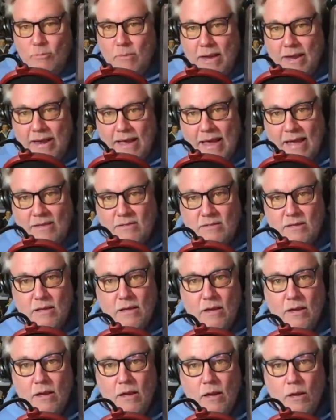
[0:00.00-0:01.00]
might ask?
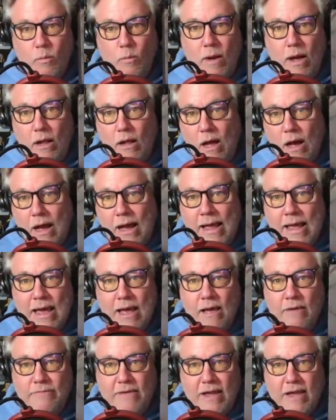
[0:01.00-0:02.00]
Well, I
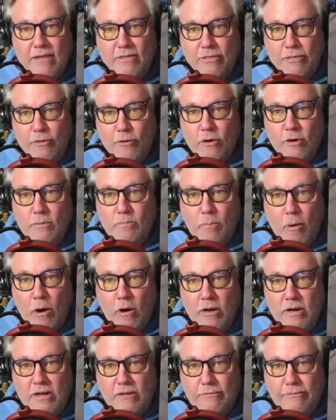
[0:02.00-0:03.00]
have a
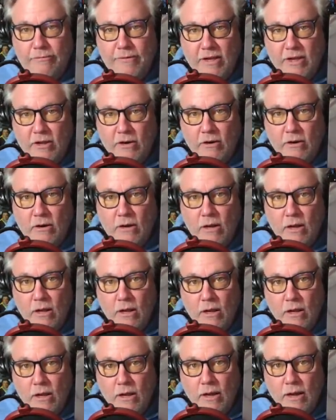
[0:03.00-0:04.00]
third-party figure
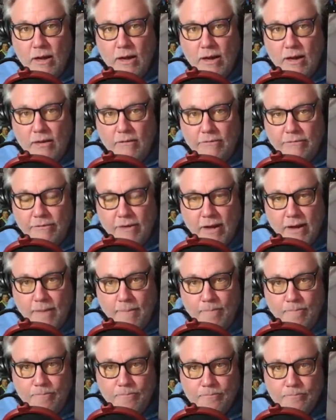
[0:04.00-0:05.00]
of
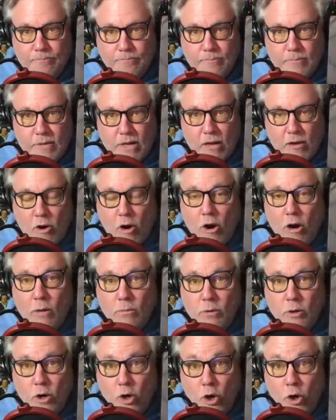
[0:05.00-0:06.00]

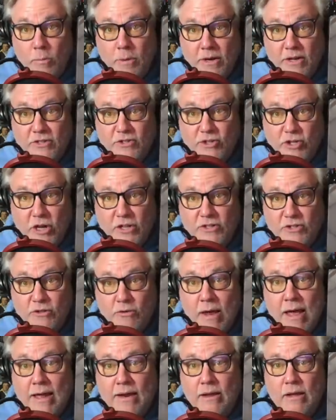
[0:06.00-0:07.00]
Carl Urban as Judge
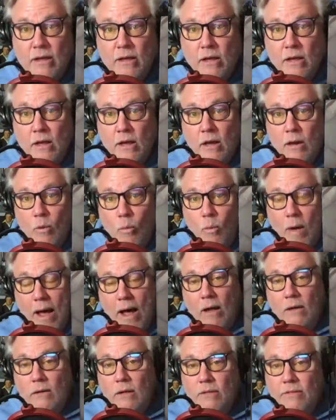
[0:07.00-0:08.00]
Dredd.
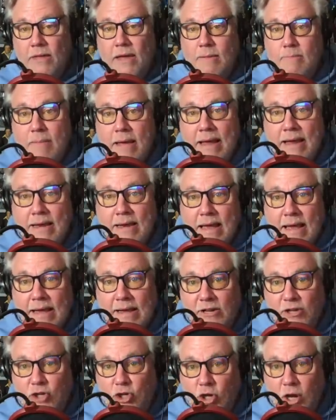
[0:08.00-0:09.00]
Well, they made
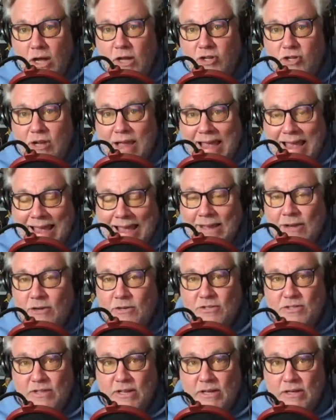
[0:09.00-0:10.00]
a Judge
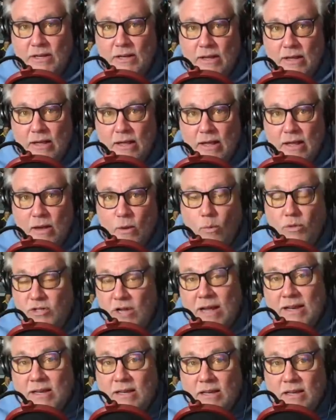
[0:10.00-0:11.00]
Anderson,
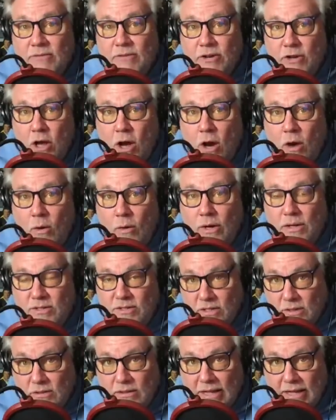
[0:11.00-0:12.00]
which I didn't even know
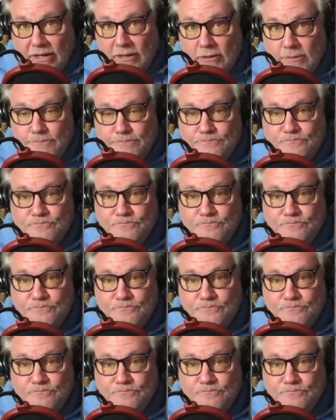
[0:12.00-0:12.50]
until later.